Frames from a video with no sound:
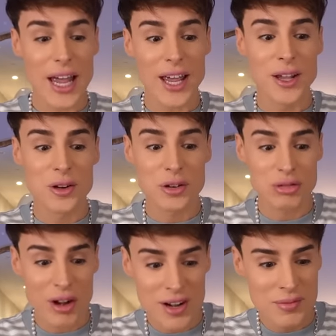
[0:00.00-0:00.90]

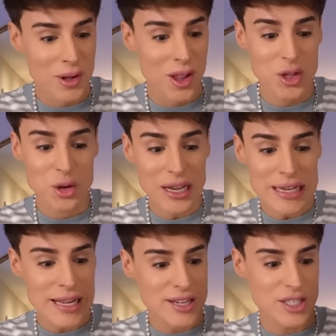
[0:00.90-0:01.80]
incredible. You
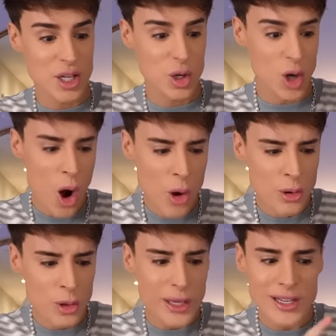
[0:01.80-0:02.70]
can taste the
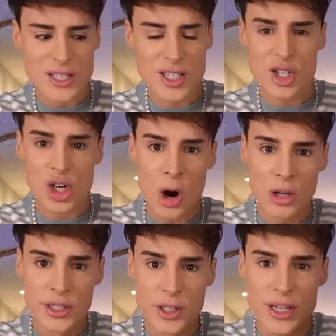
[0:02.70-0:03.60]
cone. You can taste the
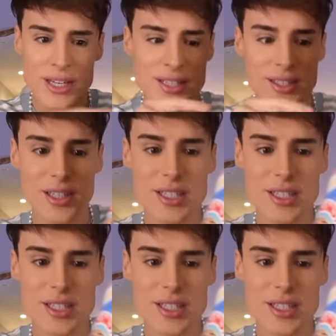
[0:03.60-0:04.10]
chocolate. You can taste the